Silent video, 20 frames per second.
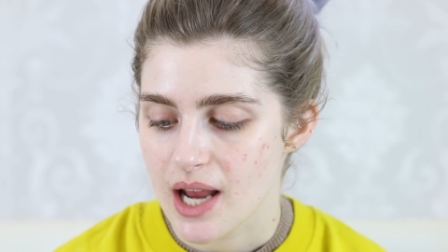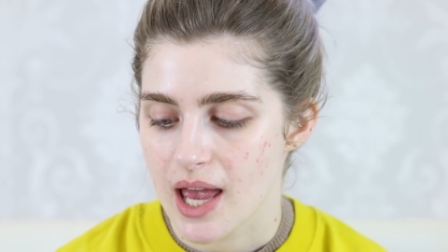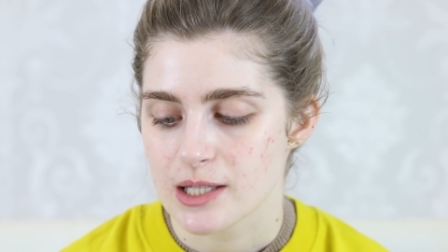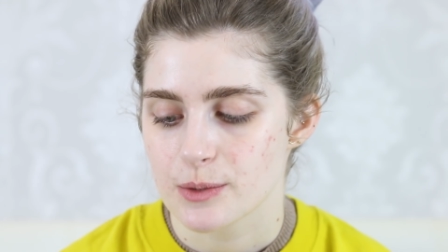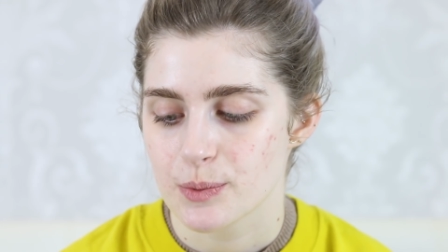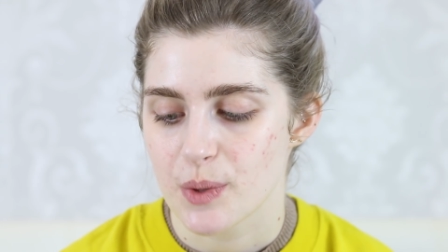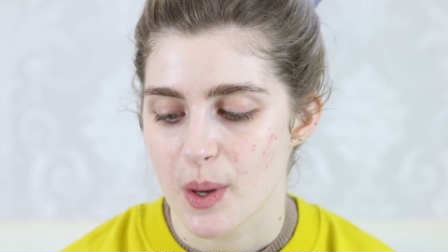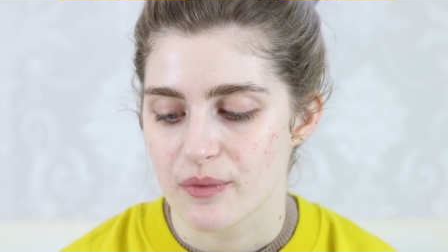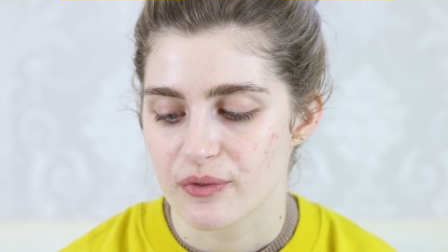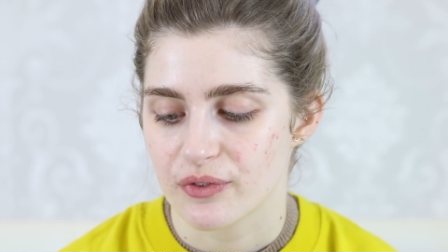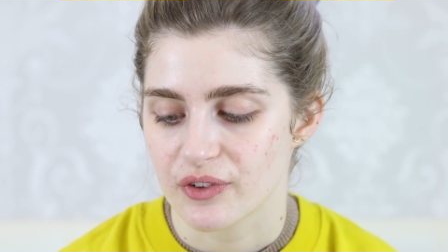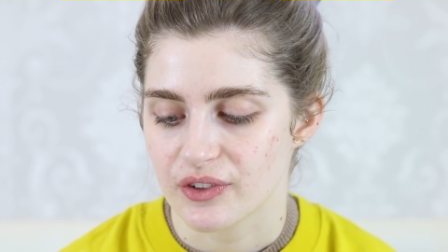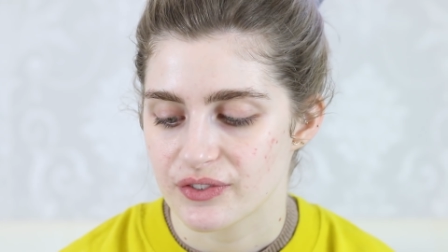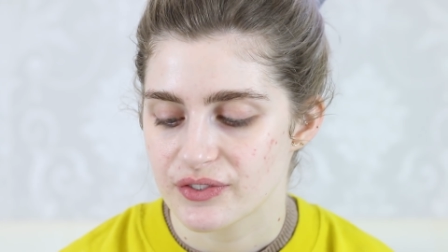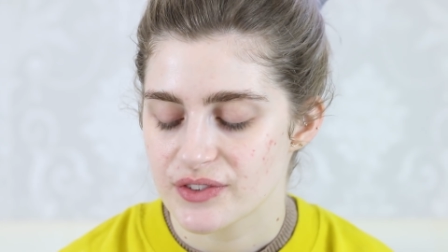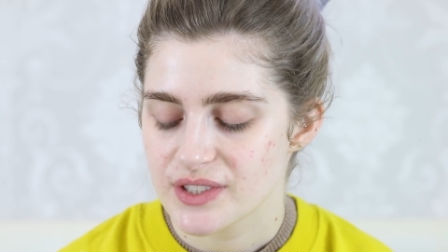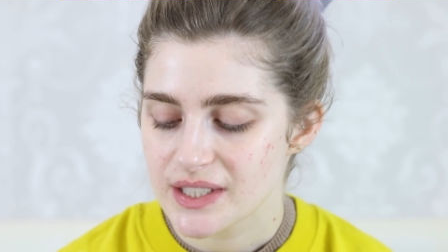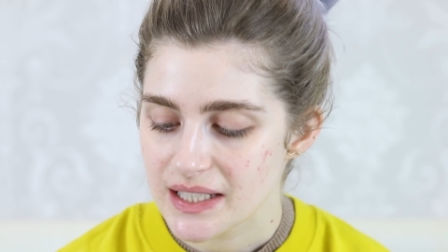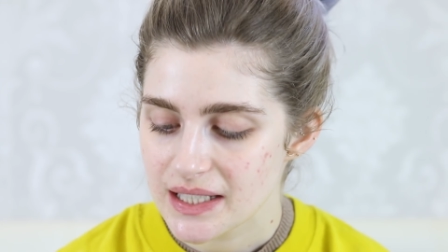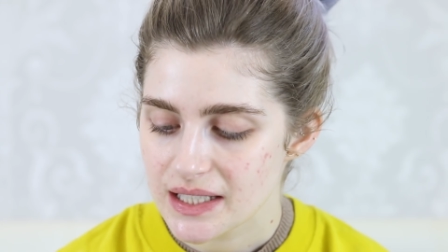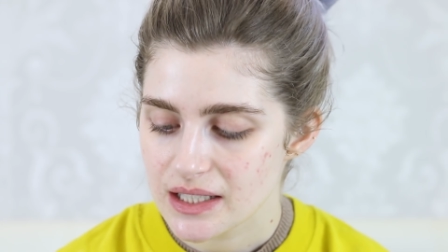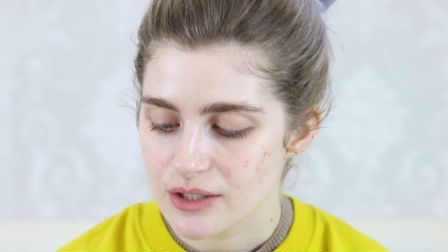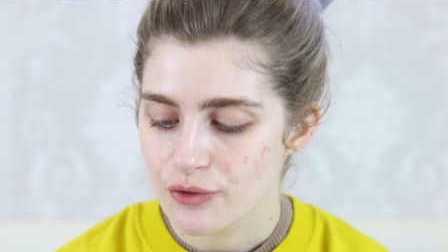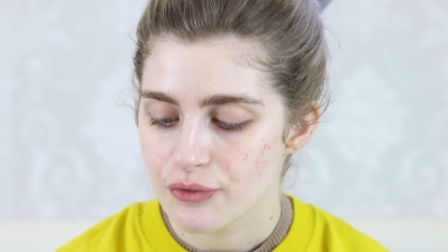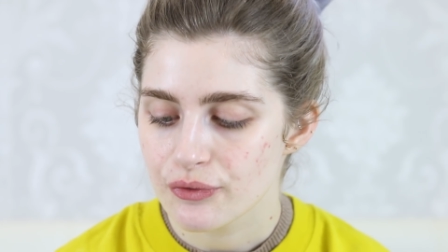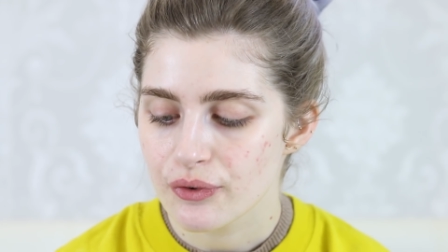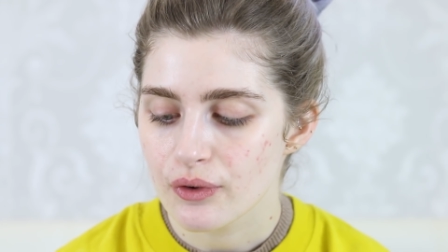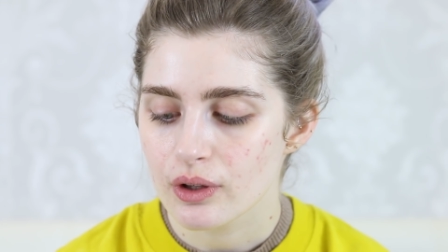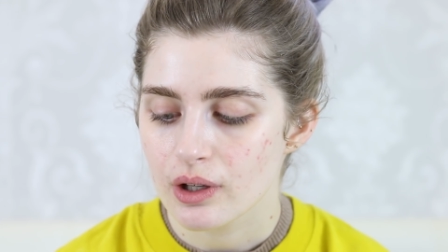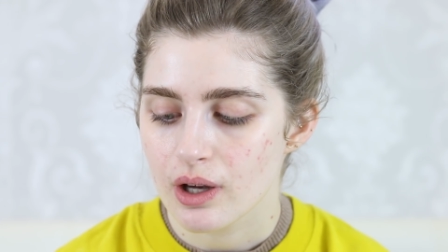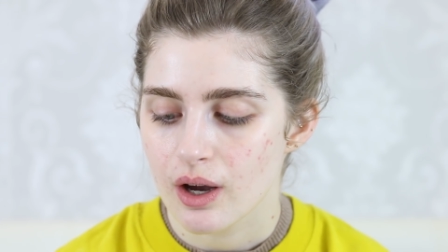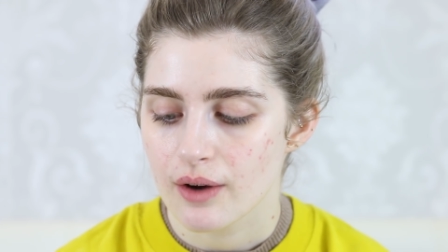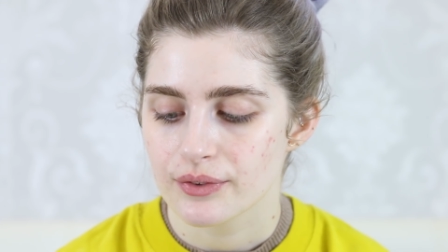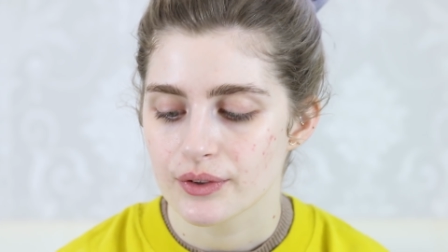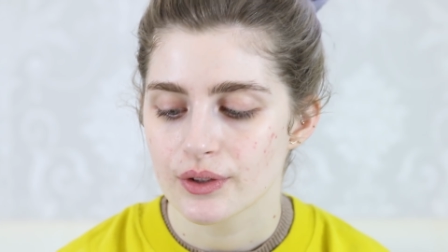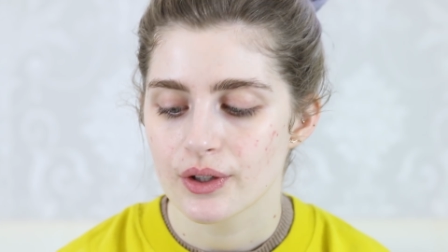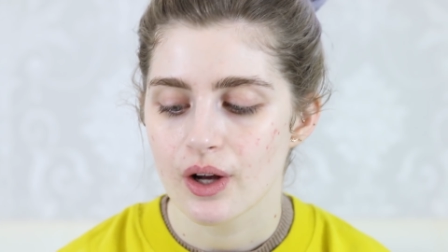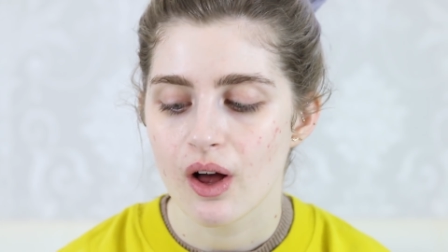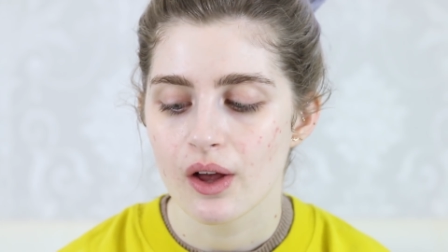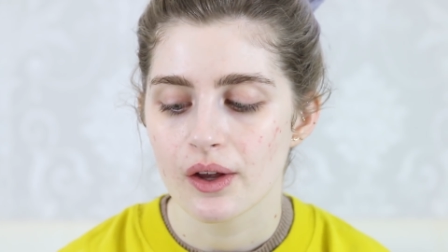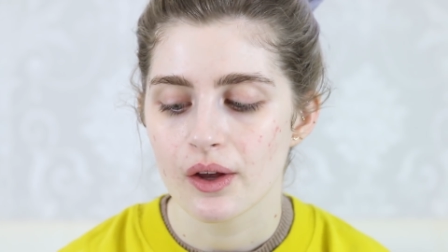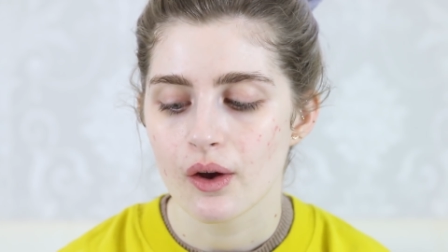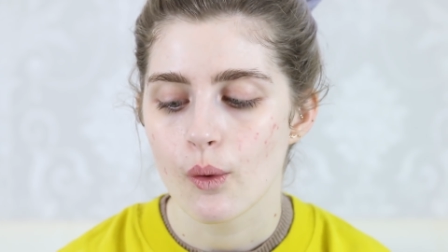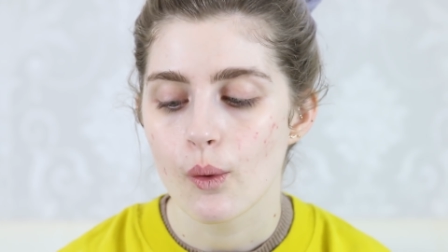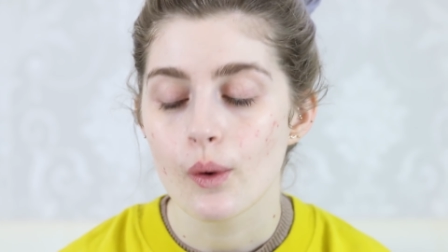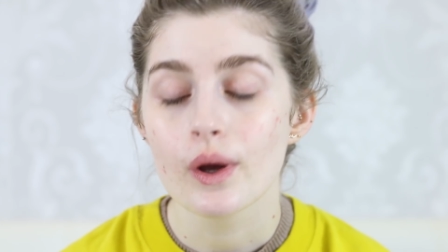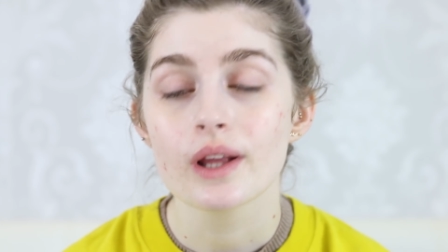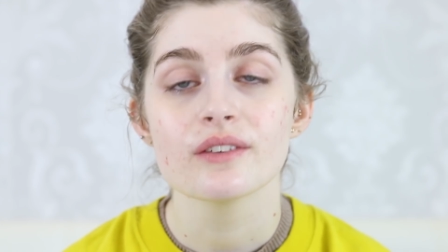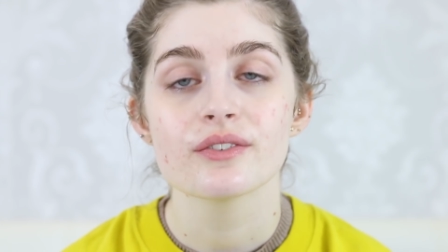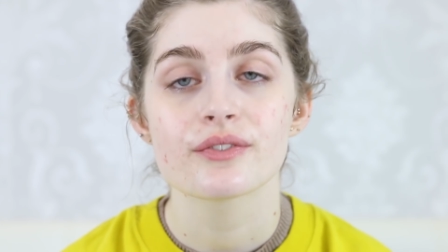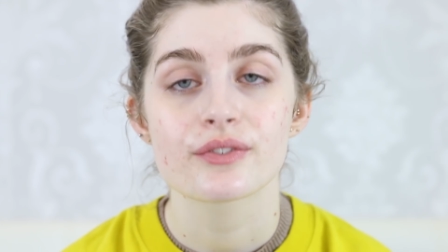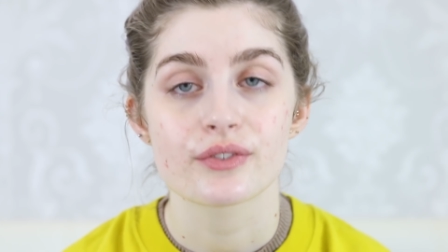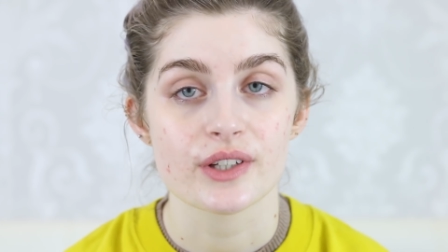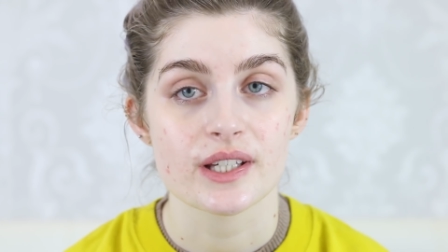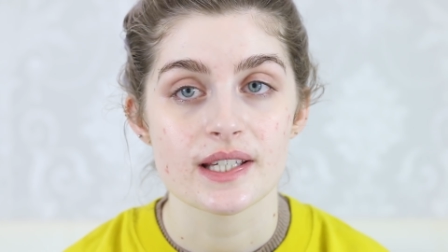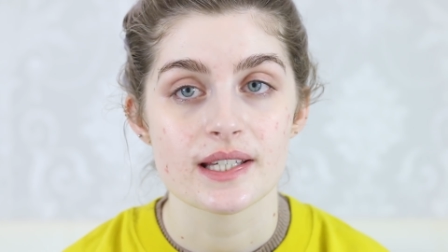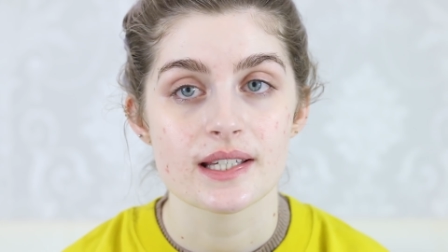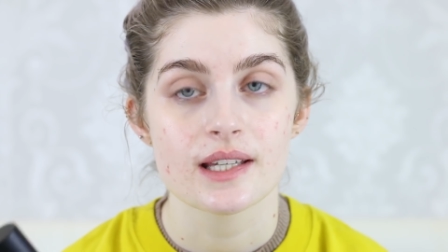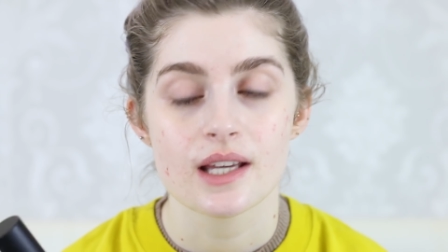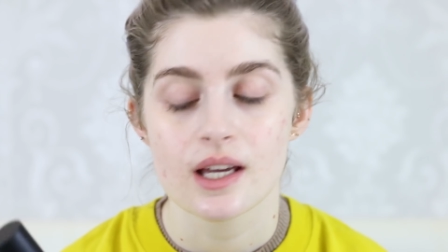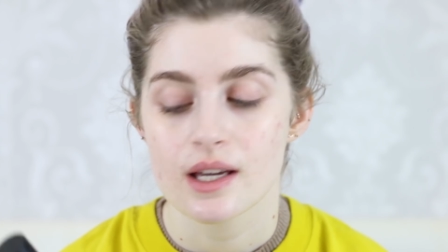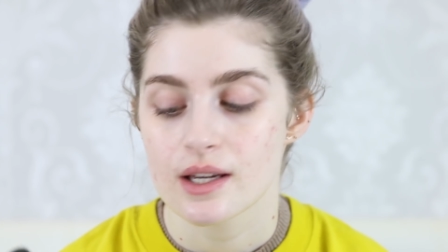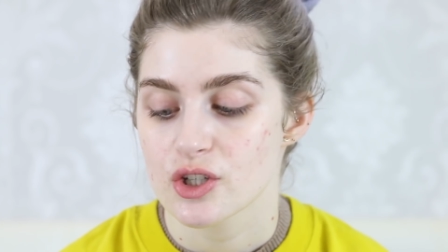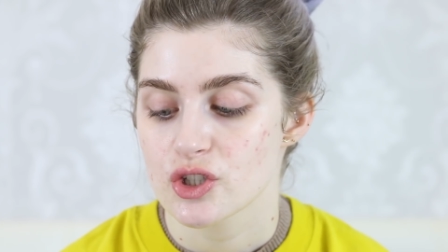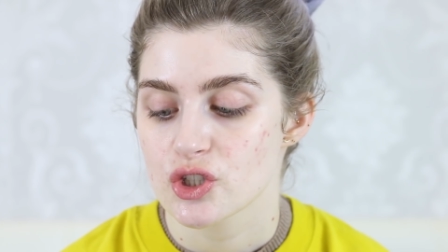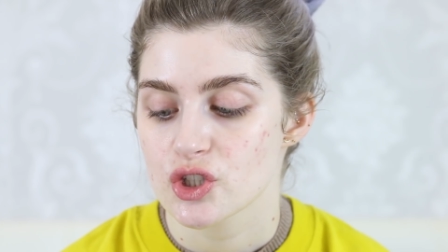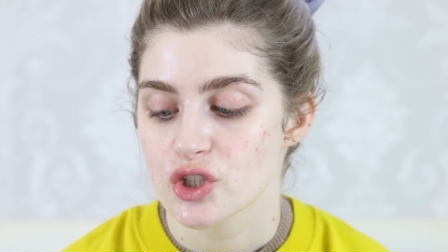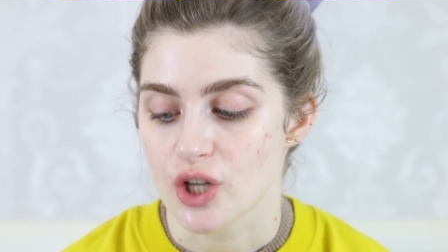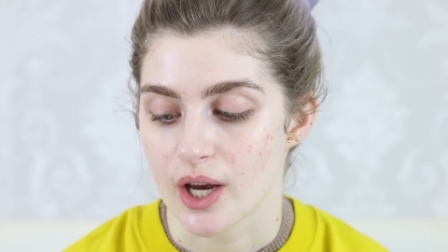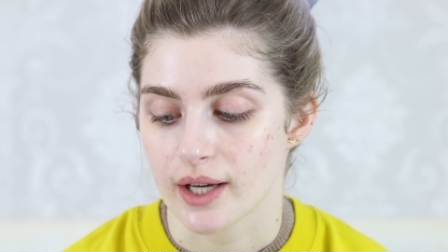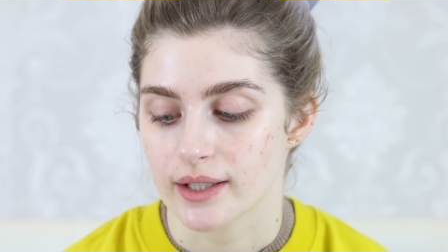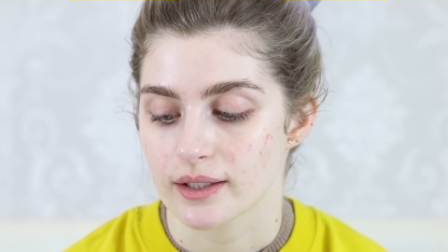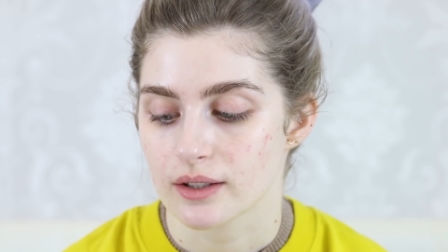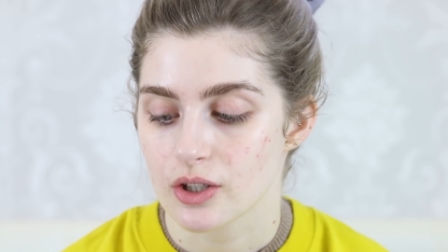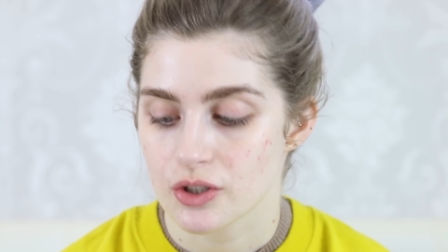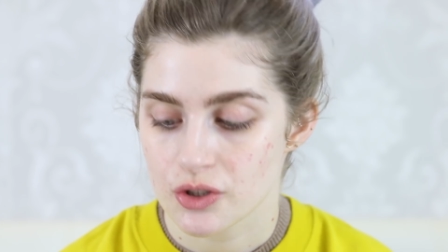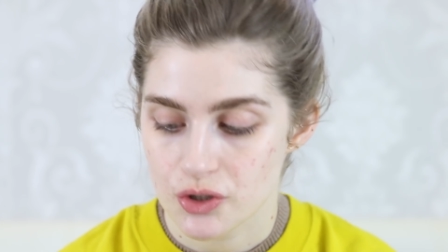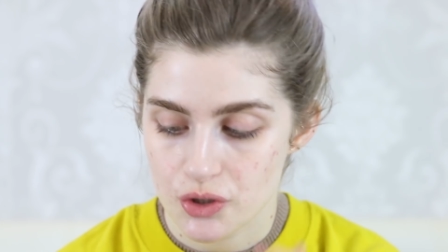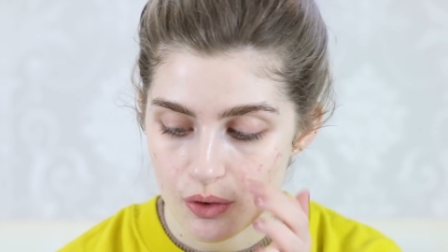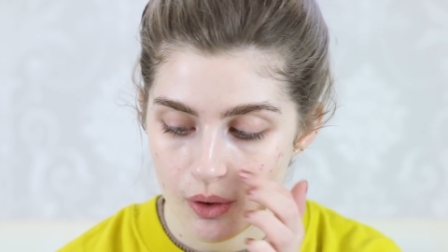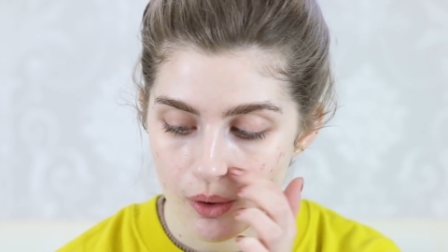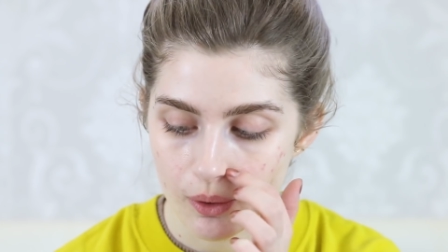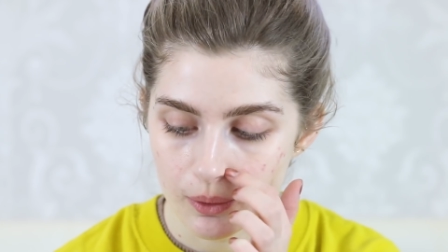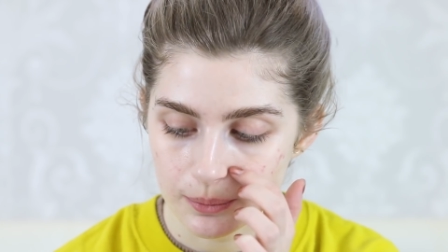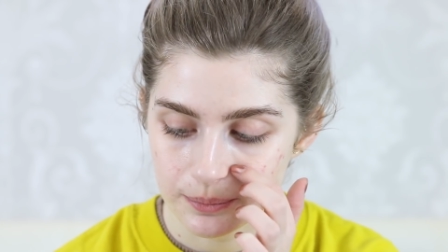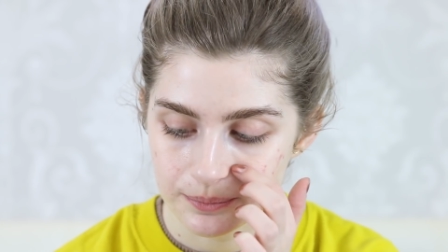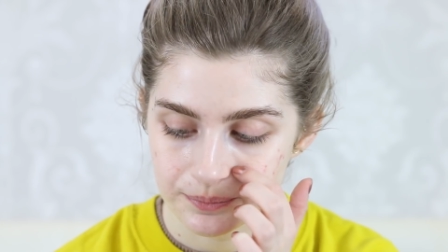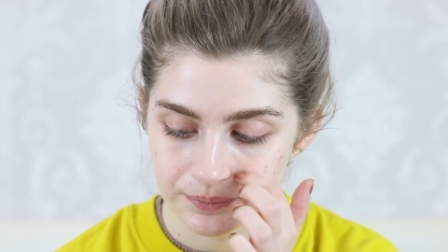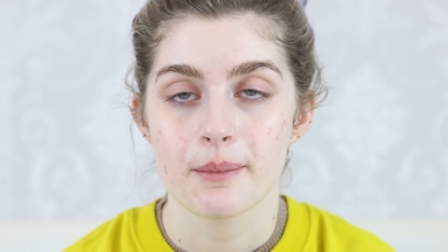SPF 15, full cover, oil-free shine control.